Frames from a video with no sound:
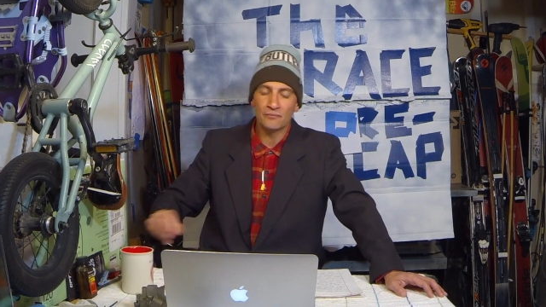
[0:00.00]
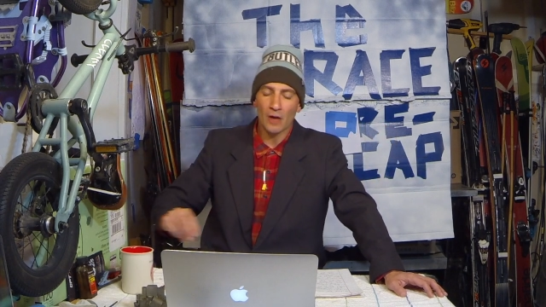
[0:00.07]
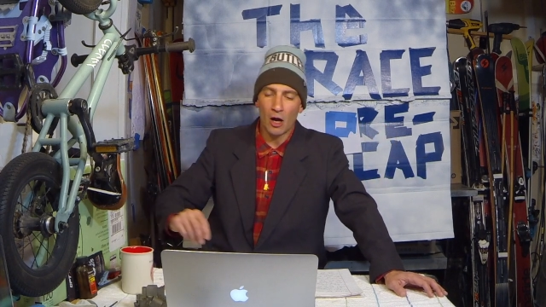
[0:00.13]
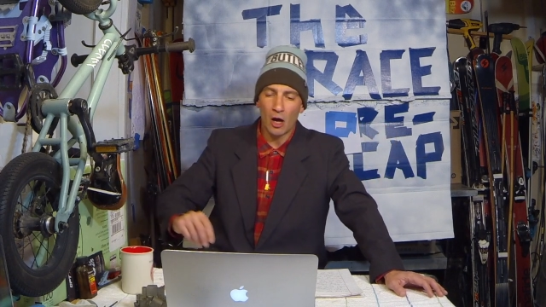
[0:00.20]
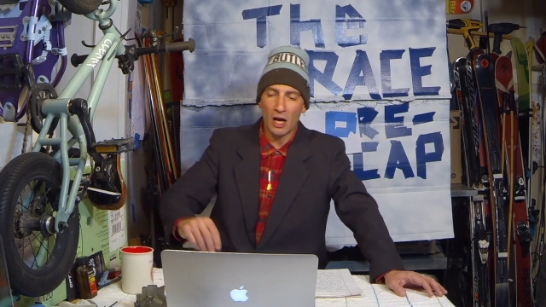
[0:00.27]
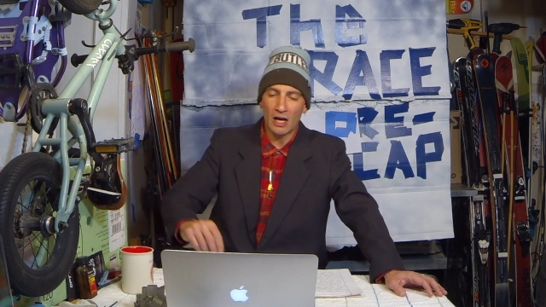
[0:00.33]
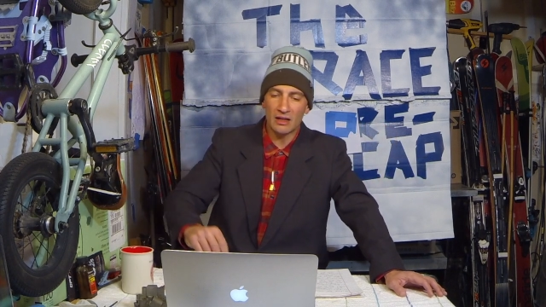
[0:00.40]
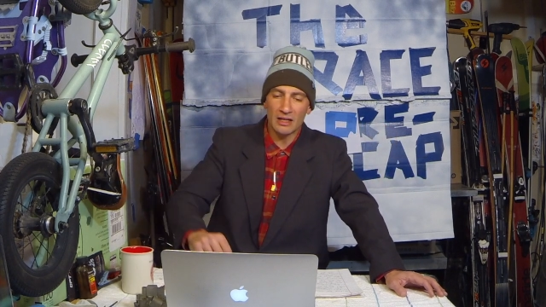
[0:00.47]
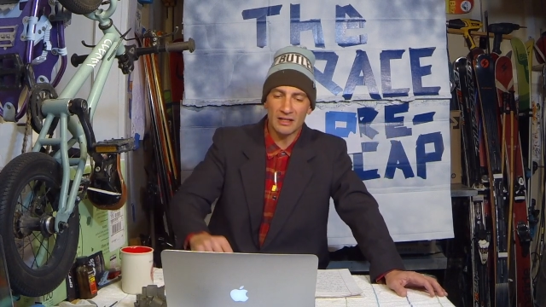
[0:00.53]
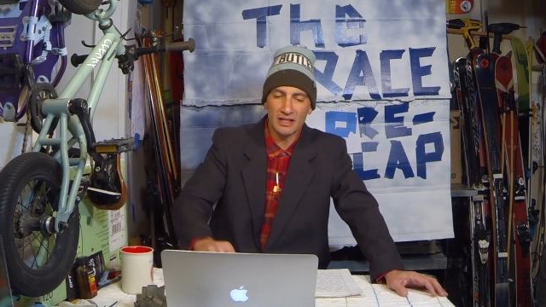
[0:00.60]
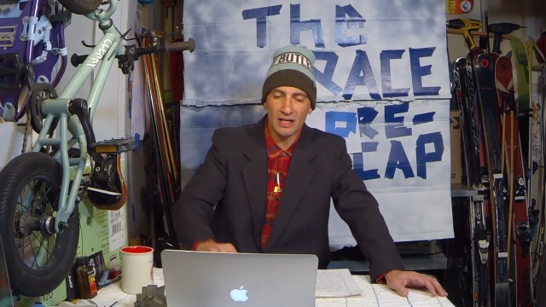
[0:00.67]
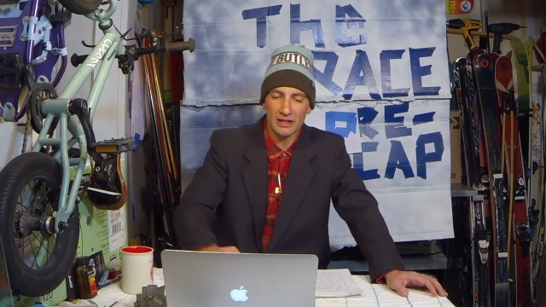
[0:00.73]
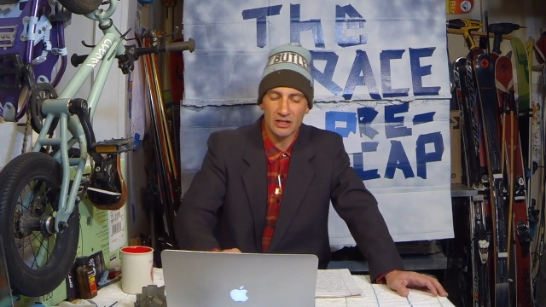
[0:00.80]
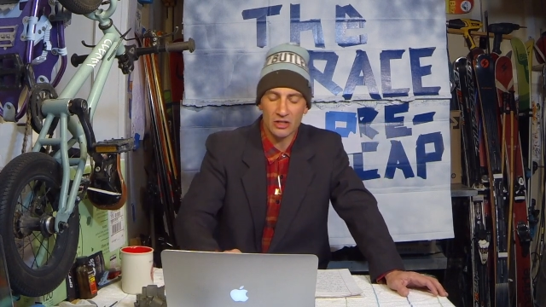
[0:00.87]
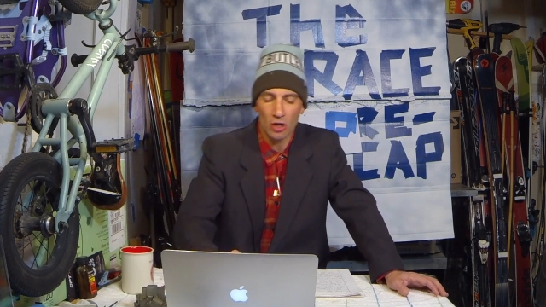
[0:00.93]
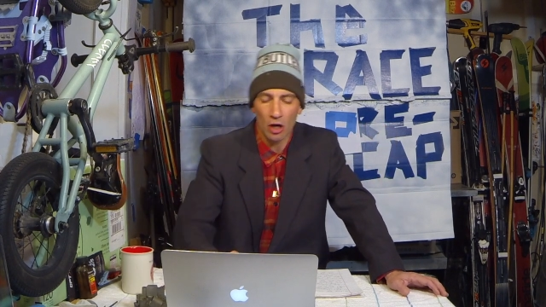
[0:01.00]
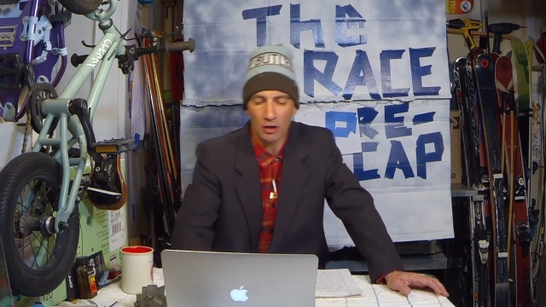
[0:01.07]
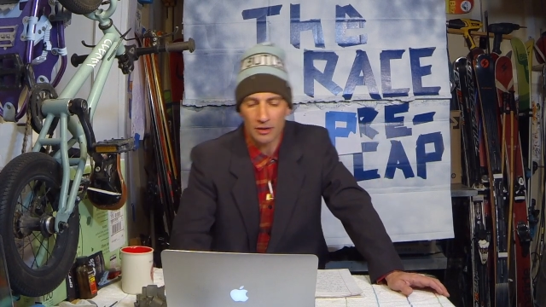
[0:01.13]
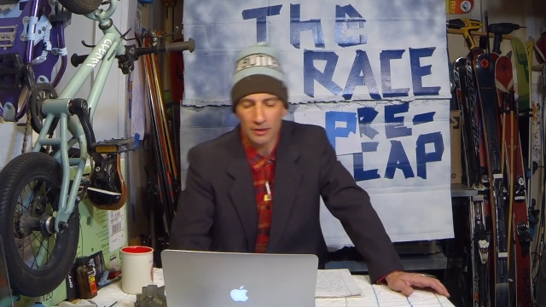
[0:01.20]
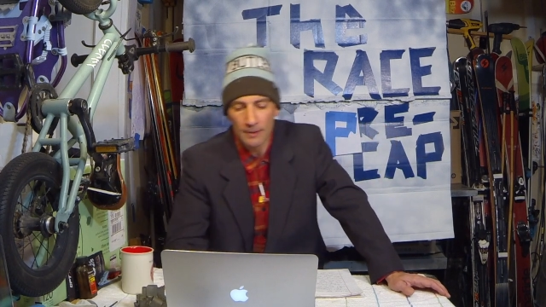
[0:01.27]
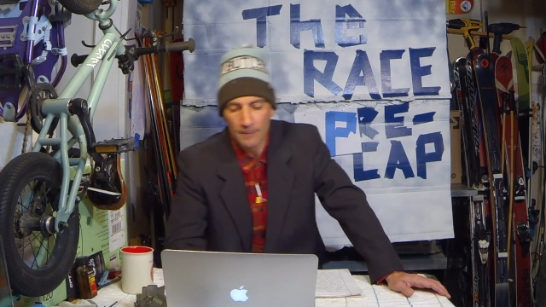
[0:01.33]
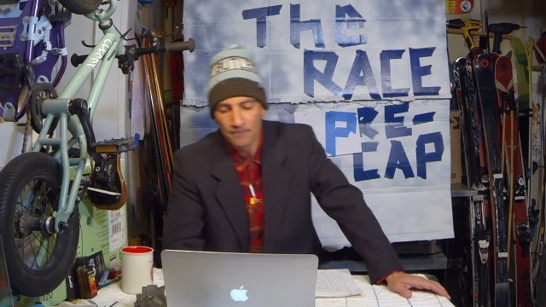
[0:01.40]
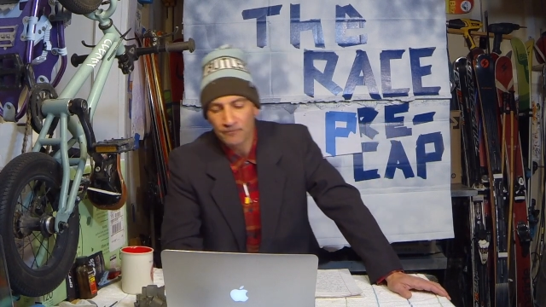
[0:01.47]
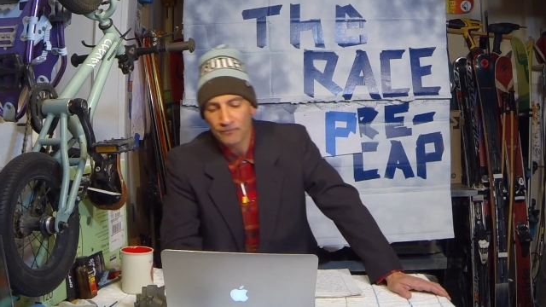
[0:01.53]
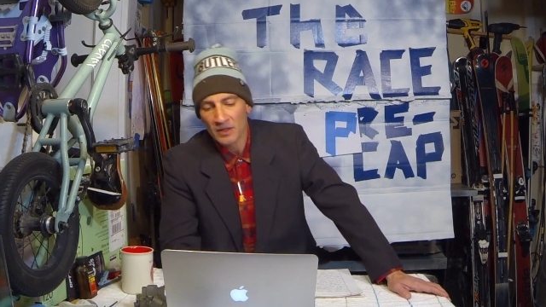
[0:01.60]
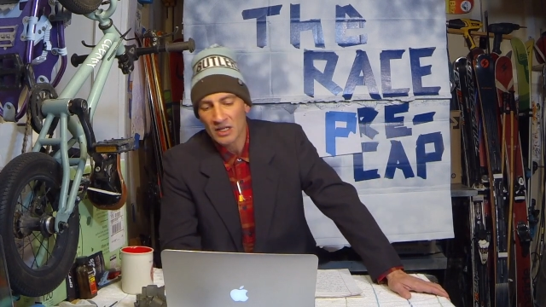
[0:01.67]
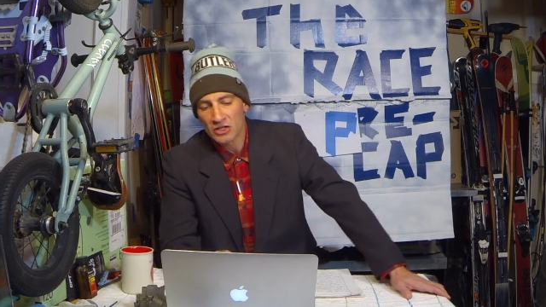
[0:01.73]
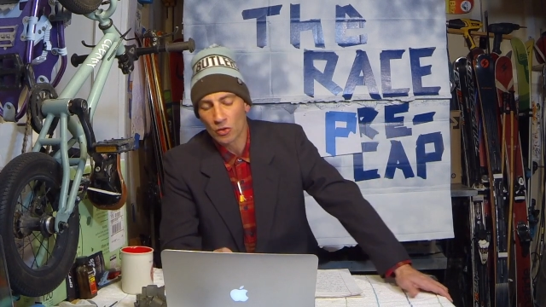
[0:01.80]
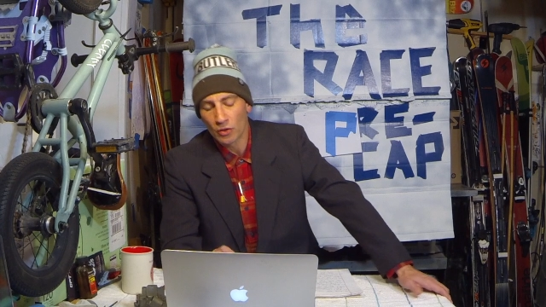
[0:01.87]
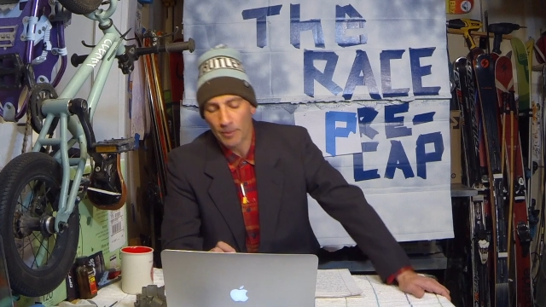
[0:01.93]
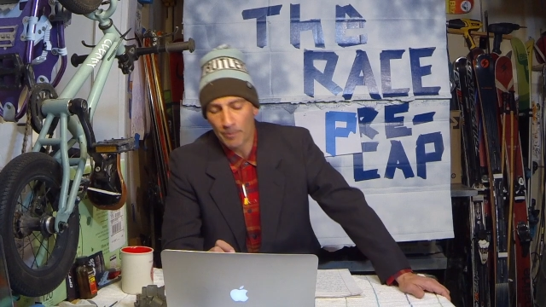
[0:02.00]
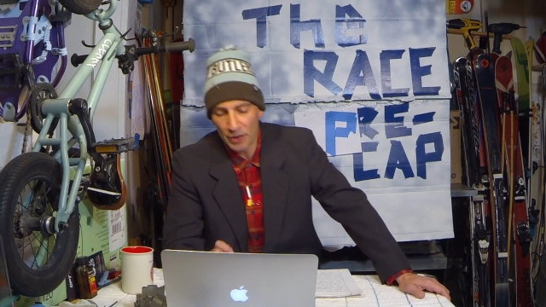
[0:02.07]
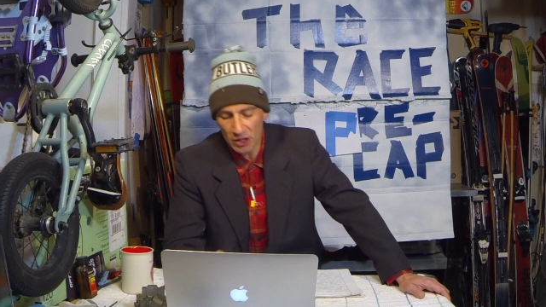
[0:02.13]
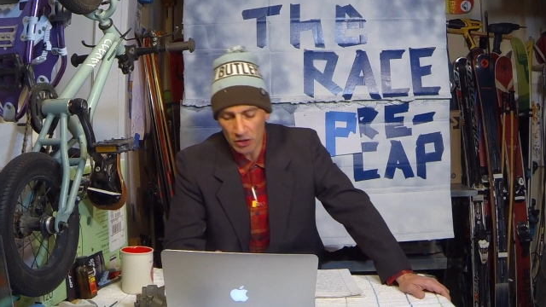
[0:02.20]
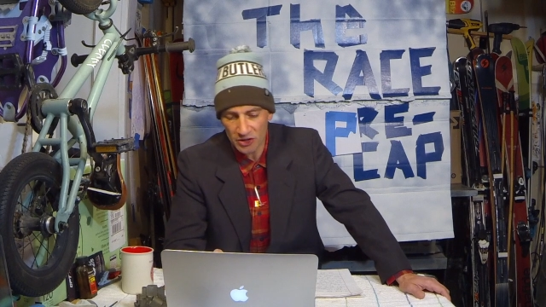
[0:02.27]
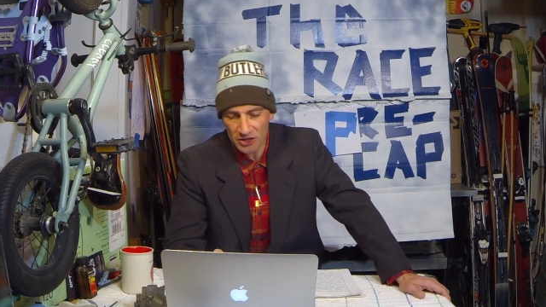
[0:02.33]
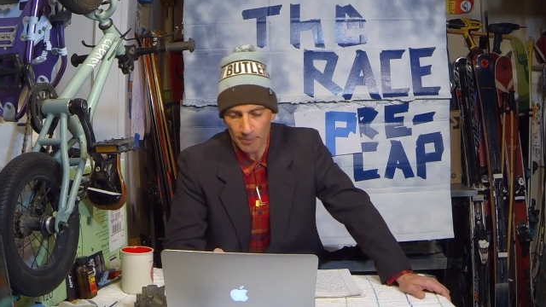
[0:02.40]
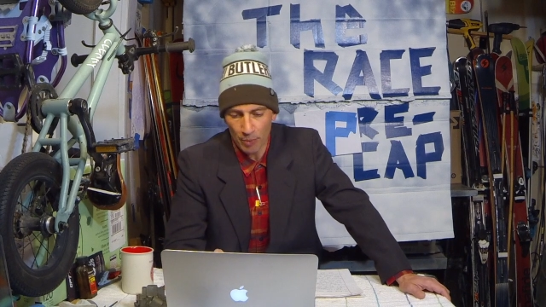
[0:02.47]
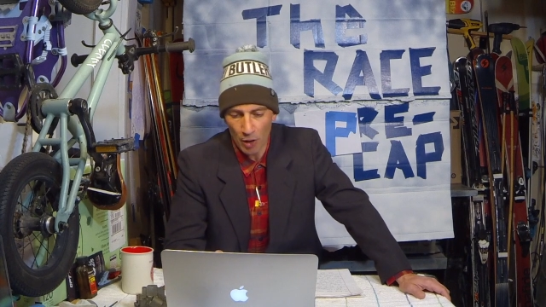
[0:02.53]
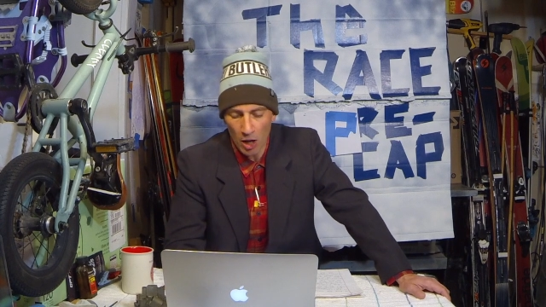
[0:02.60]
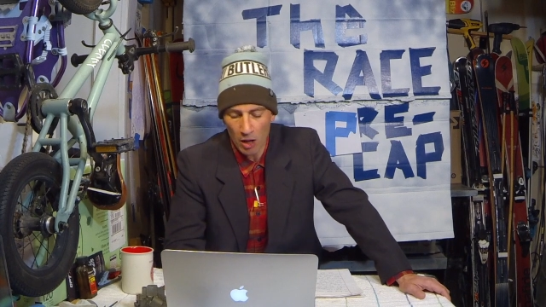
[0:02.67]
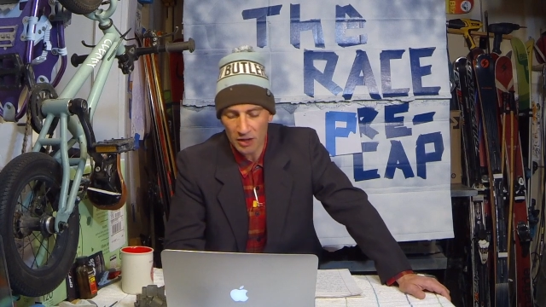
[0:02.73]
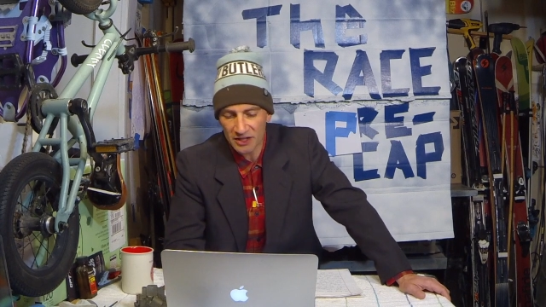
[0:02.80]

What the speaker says: All right, let's get started. So it appears that Paul